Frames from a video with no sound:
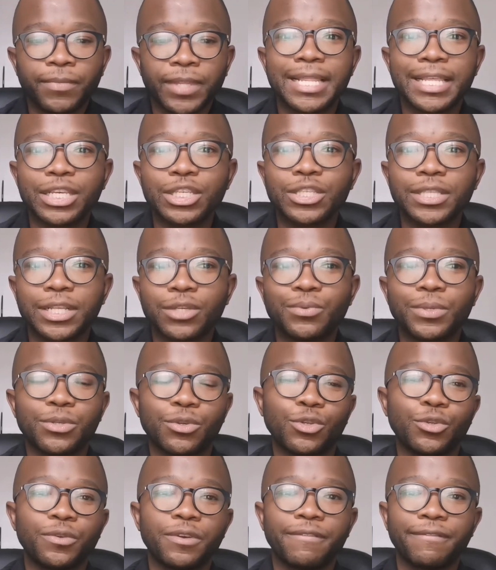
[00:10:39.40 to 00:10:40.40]
This was
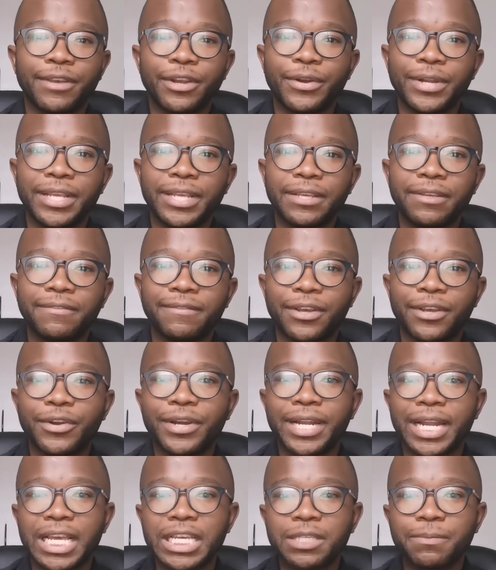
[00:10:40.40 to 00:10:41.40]
also a very,
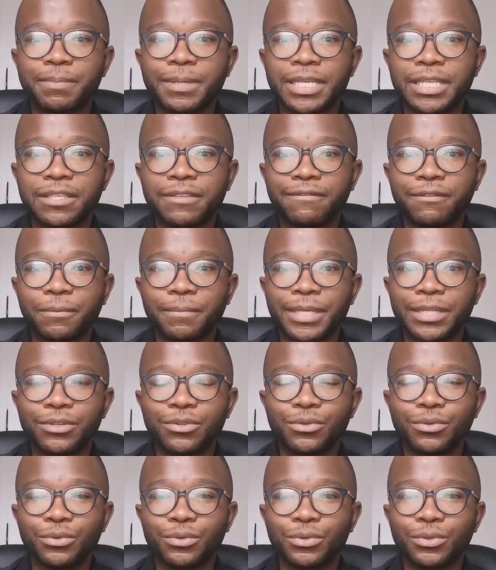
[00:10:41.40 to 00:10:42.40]
very nice piece for me
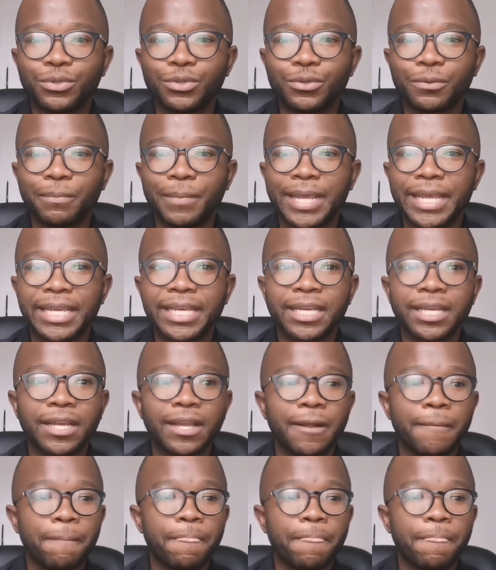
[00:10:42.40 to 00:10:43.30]
to make,